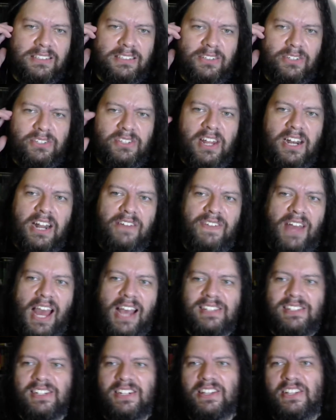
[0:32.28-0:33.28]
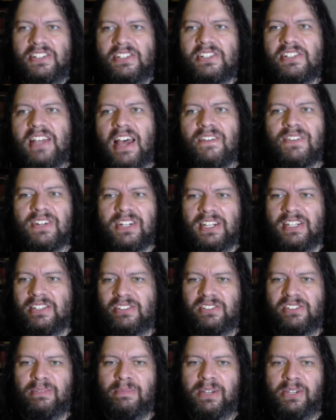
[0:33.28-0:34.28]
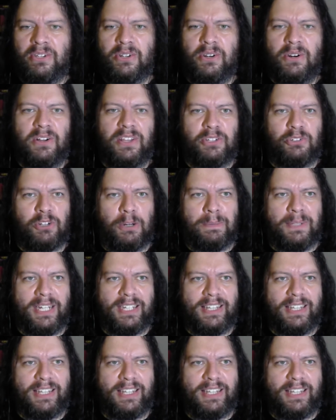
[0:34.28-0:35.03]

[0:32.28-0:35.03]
There's not enough acid in the 70s to make you go on a trip like